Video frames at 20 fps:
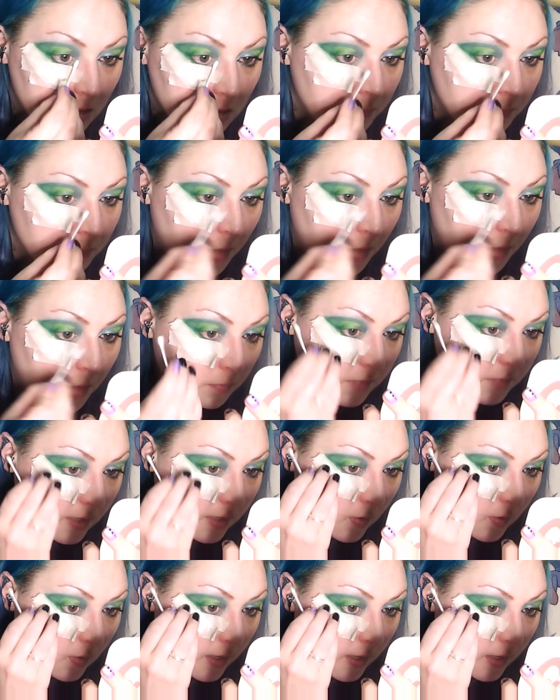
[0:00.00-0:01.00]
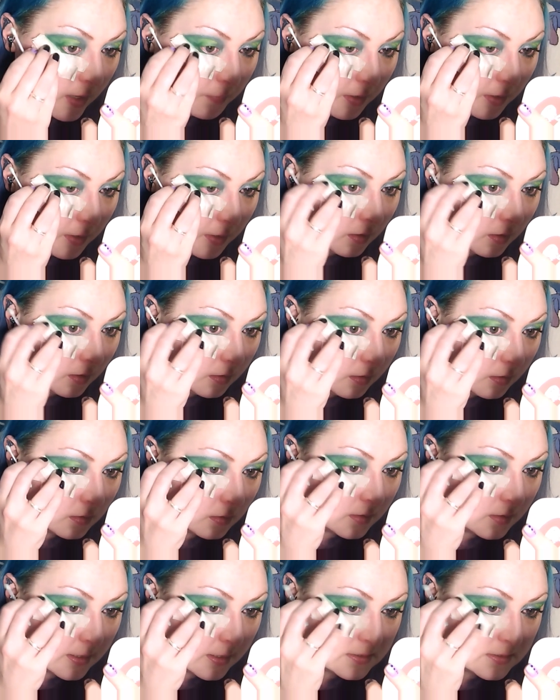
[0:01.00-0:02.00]
But I'm now happy
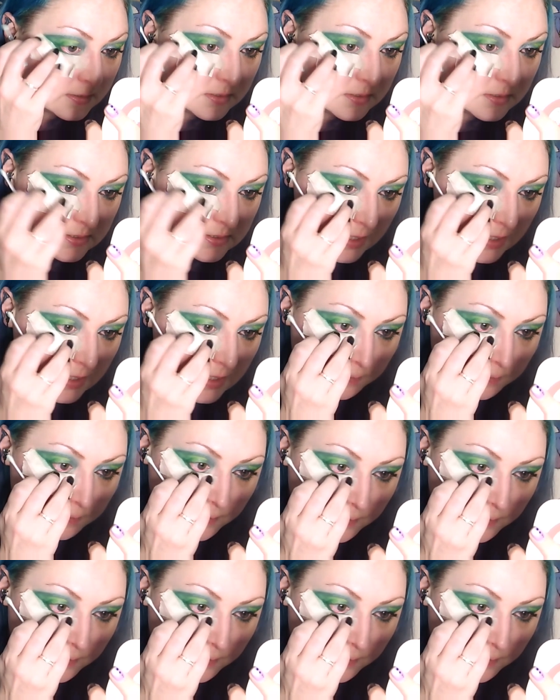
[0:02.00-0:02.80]
that that's the same.